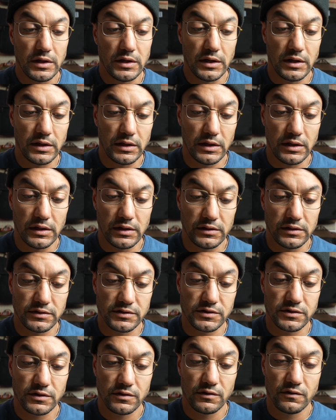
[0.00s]
It
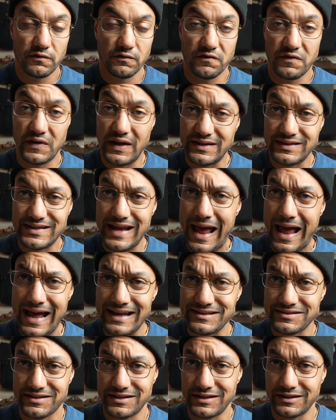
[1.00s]
is
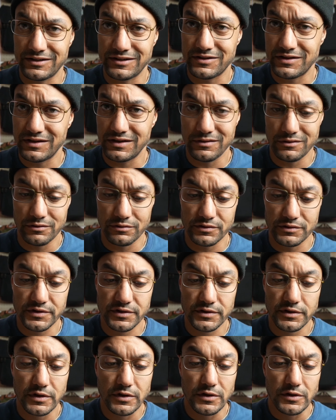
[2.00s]
fantastic to
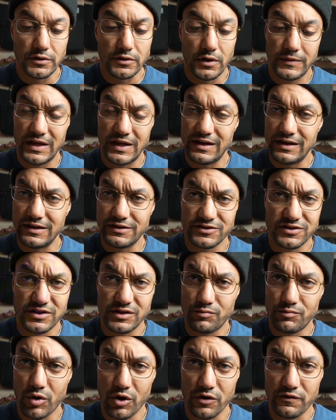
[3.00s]
use. It is the
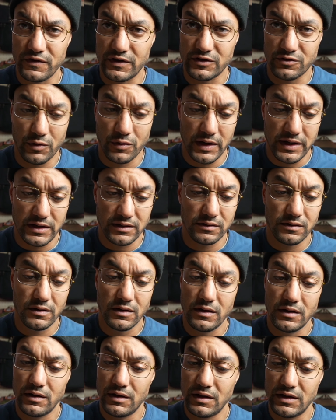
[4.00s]
perfect weight.
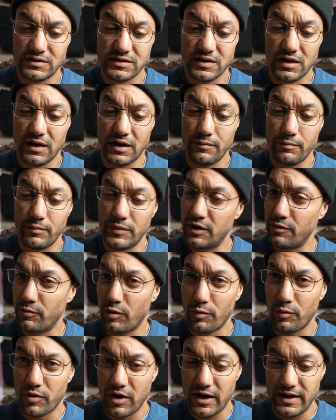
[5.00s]
It's got
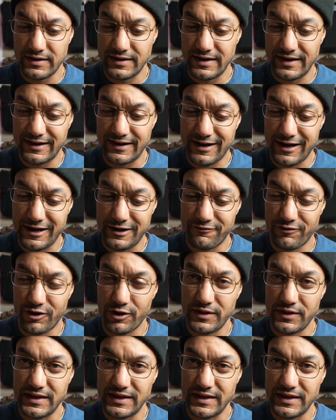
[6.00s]
minimal branding kind of on